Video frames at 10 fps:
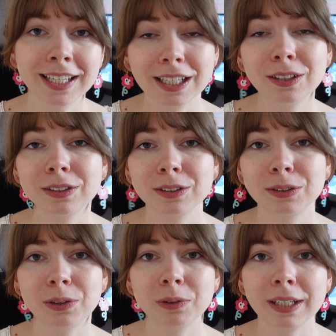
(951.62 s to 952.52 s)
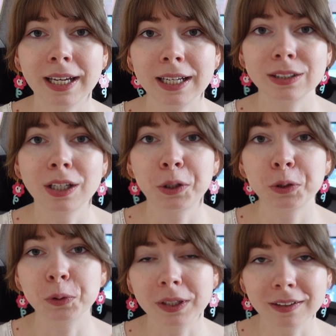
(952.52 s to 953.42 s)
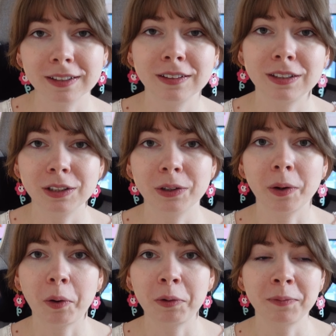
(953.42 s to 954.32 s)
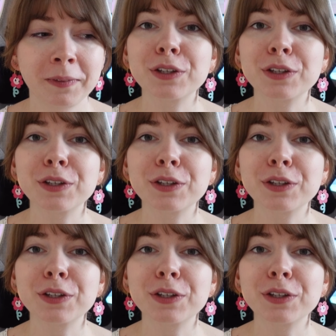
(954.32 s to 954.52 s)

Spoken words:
into the suitcase so we could continue on.